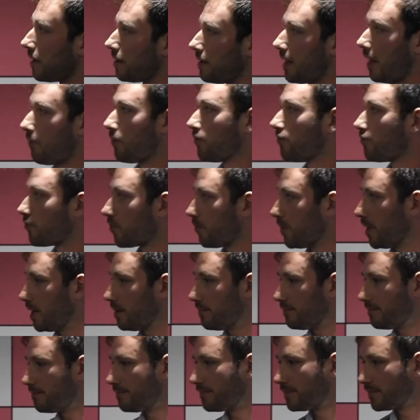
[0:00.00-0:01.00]
That was for
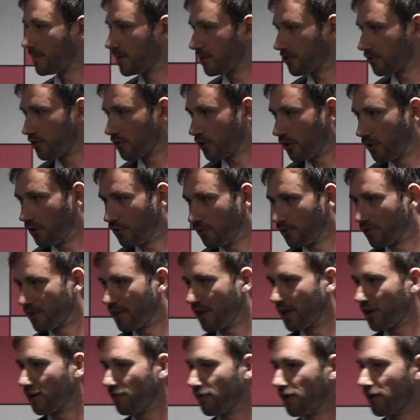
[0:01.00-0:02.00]
me, so
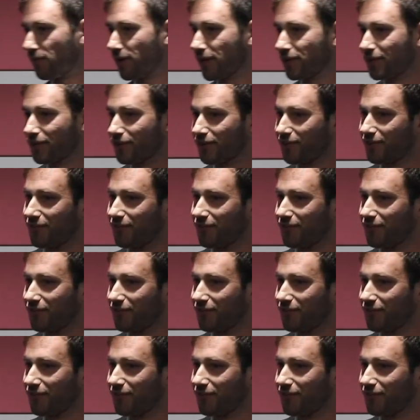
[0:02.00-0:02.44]
thank you very much.